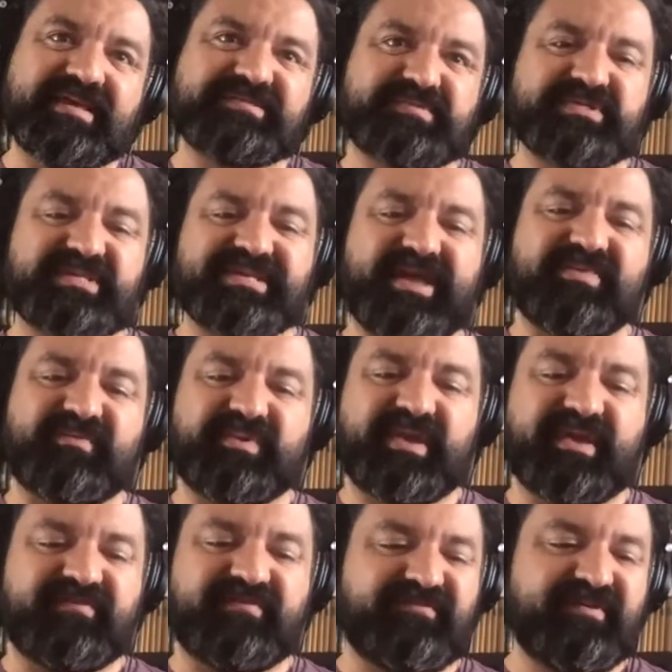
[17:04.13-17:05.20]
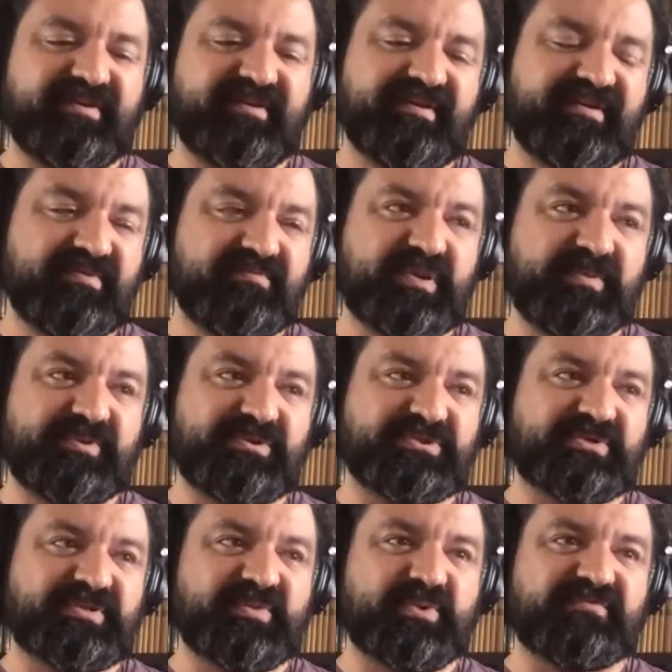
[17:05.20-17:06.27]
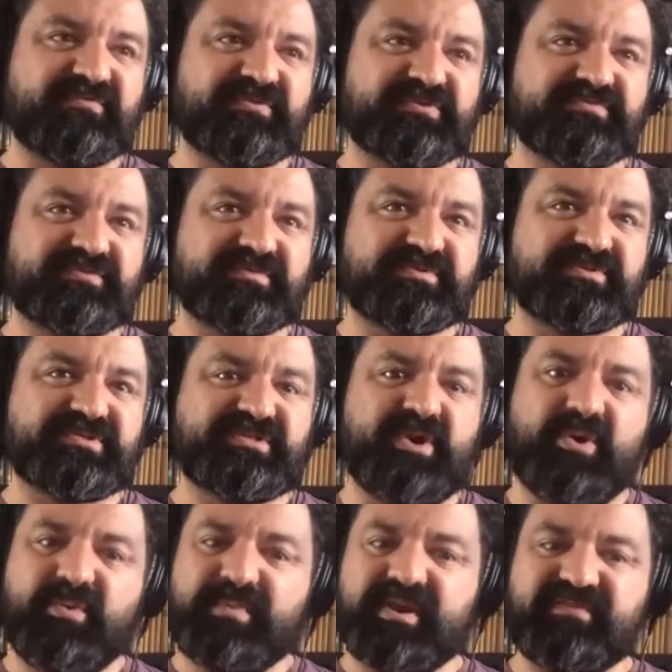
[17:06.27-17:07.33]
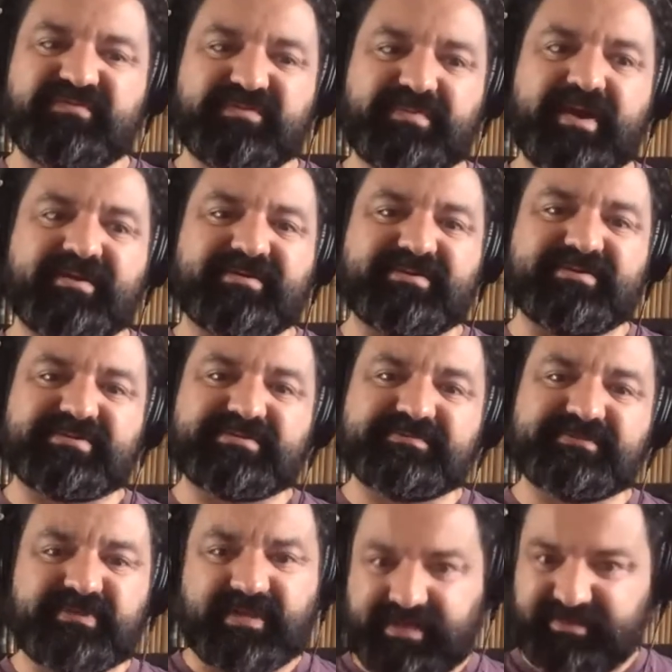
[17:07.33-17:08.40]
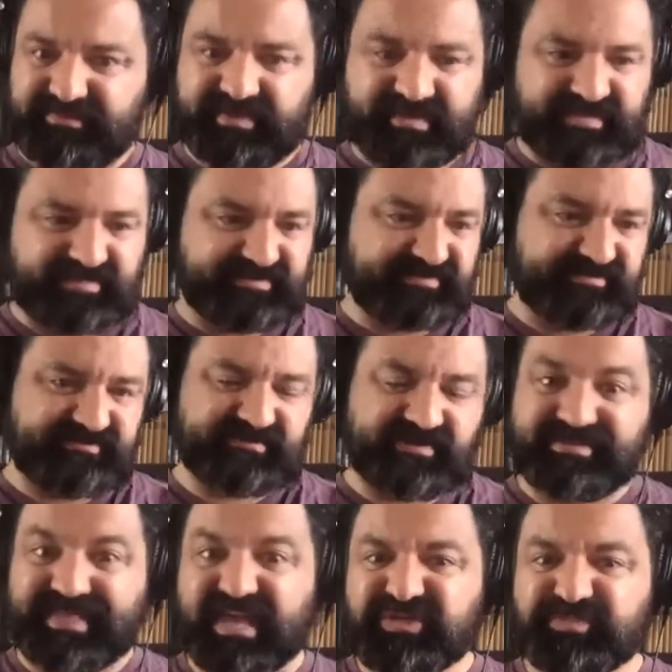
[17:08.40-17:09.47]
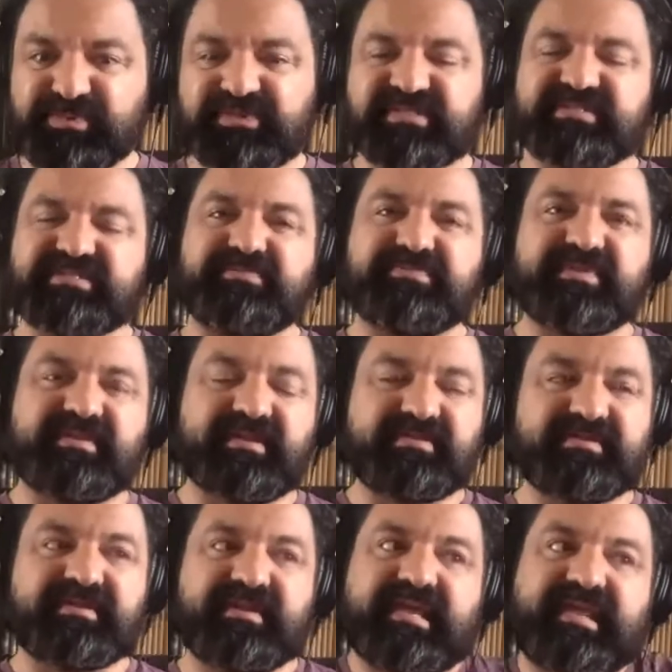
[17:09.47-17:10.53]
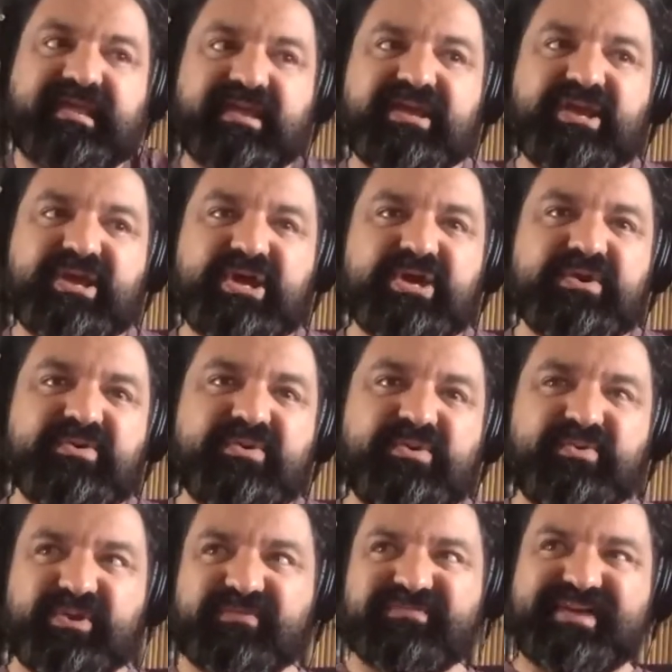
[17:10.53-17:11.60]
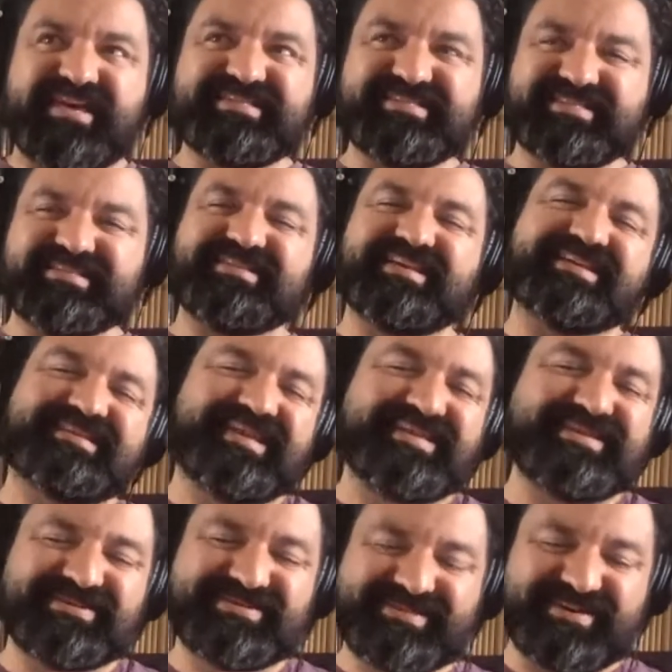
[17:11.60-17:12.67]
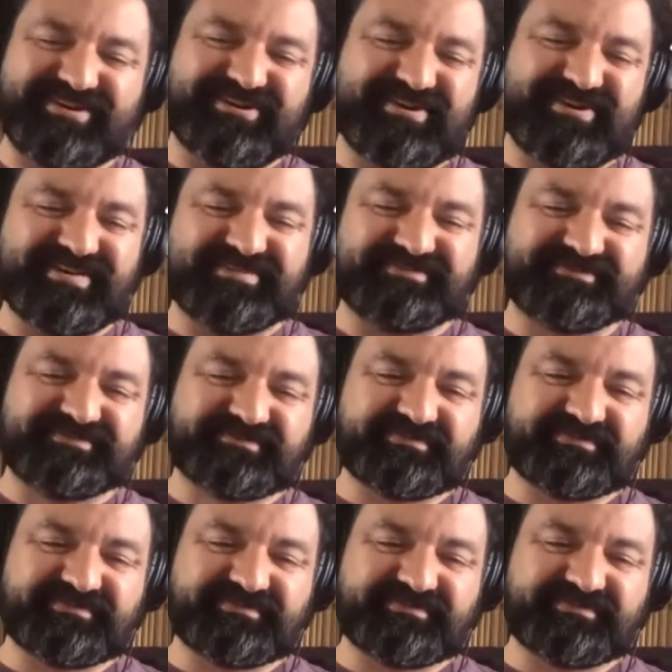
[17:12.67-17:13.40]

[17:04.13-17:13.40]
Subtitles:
especially now that we have people join the workforce from so many different backgrounds. Like MBAs writing dashboards is something that, okay, who would have guessed this like 10 years ago? And